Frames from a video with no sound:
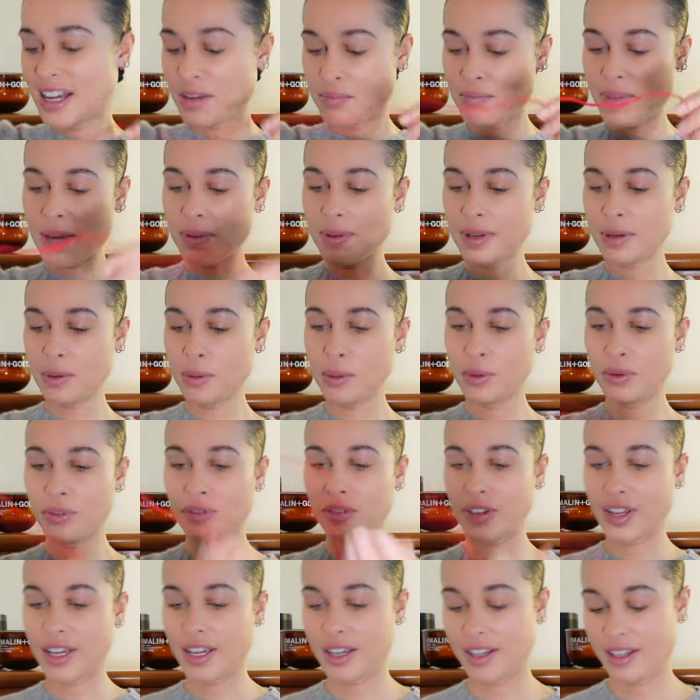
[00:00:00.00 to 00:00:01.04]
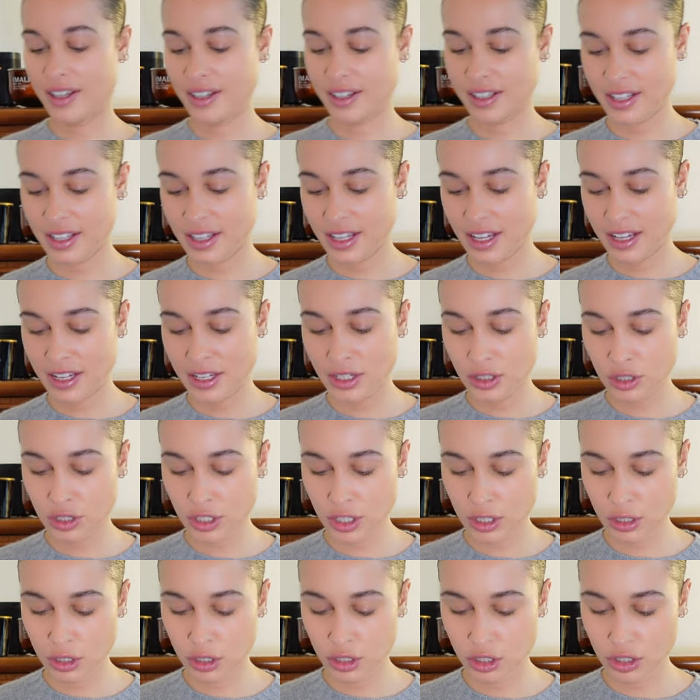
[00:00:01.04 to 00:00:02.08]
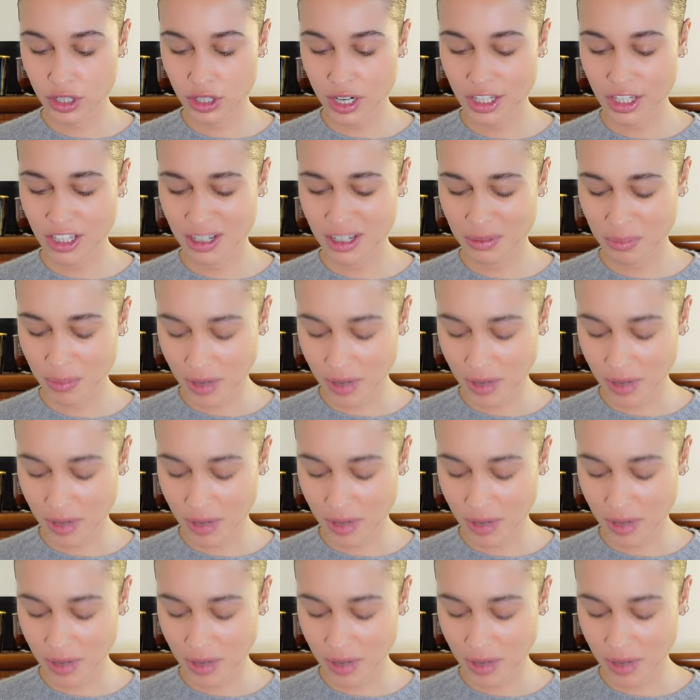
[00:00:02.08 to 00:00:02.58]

Maybe it will fit. It is so stretchy,